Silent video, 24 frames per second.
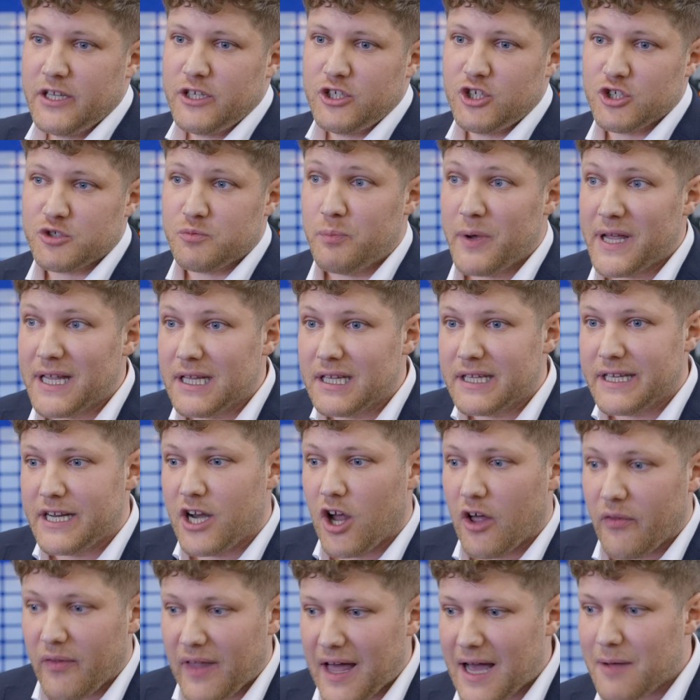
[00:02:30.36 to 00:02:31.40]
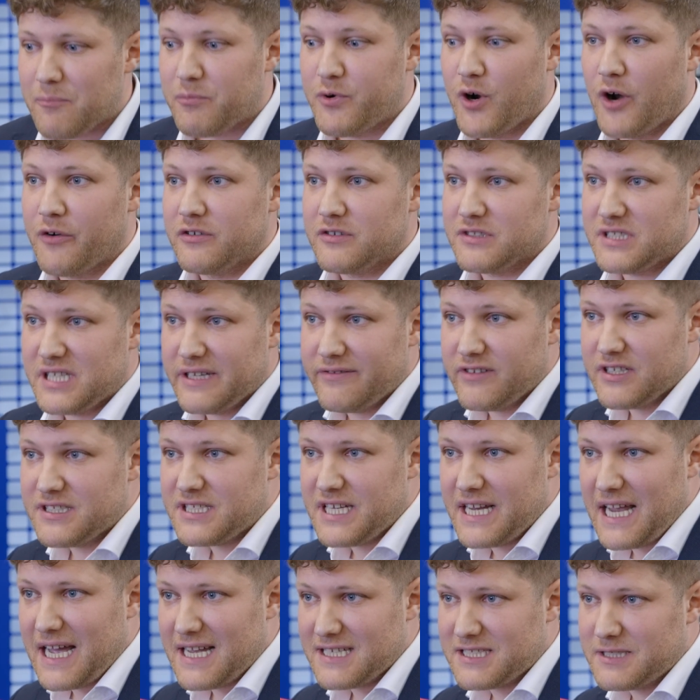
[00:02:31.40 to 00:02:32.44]
just building on that
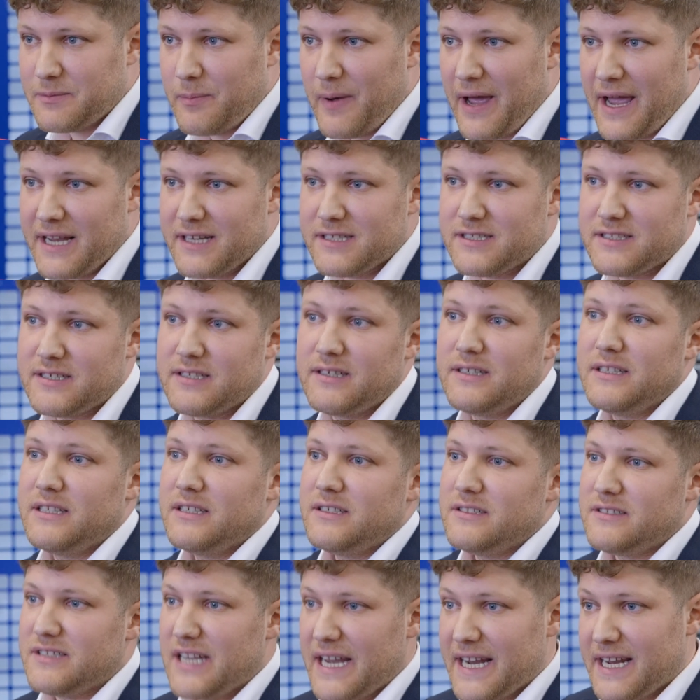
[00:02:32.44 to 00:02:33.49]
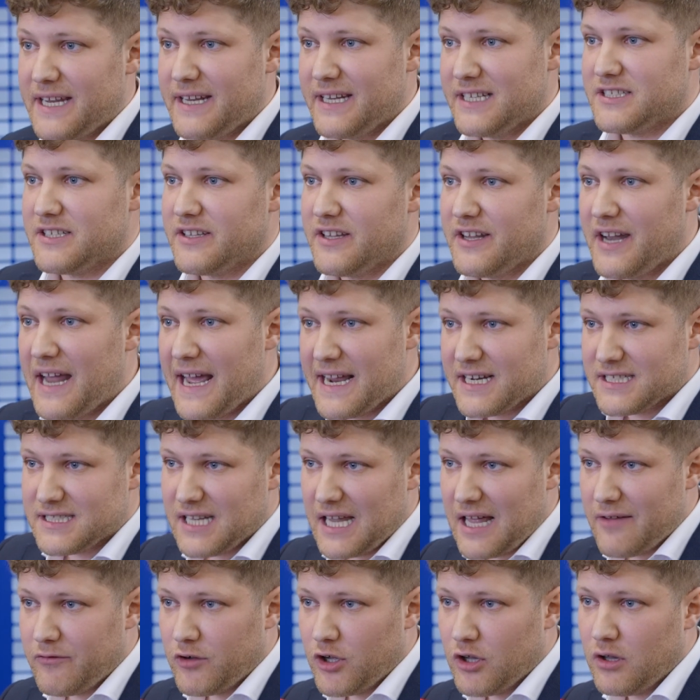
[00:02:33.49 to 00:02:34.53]
productivity aspect, taking it to the next
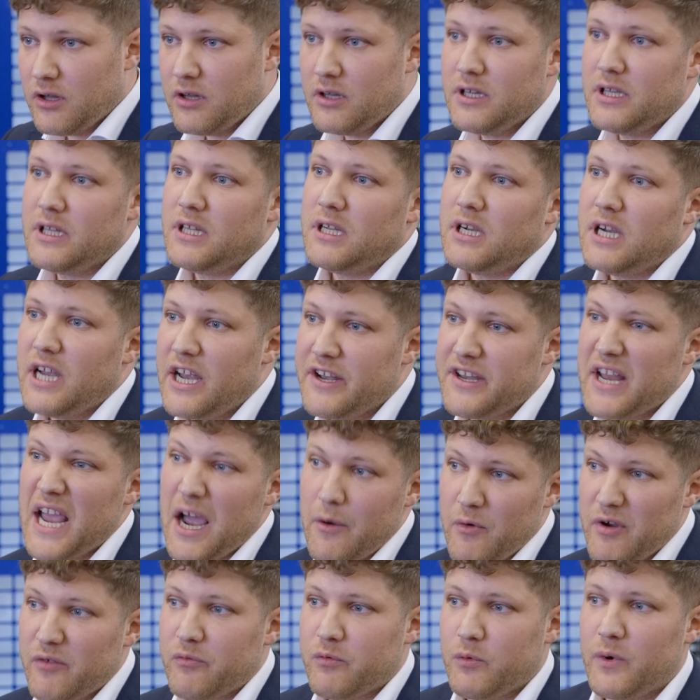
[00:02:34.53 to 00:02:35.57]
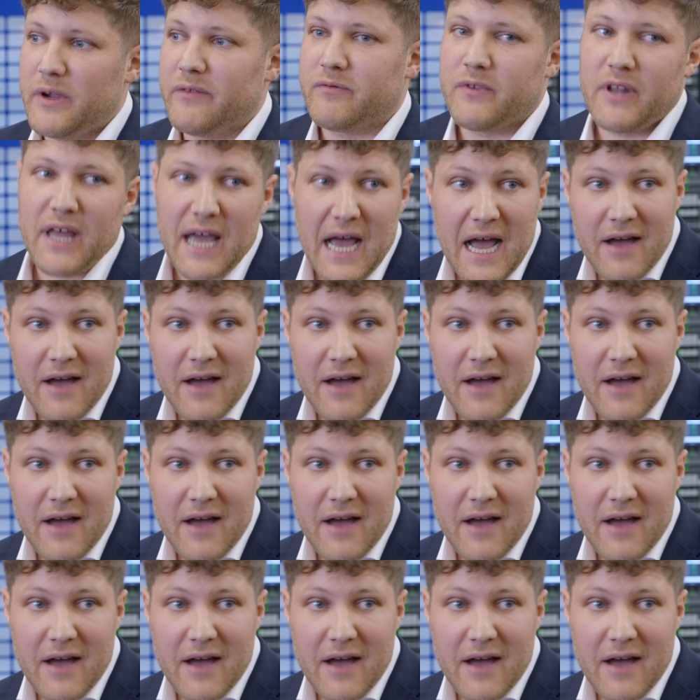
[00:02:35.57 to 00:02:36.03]
level. And yeah, they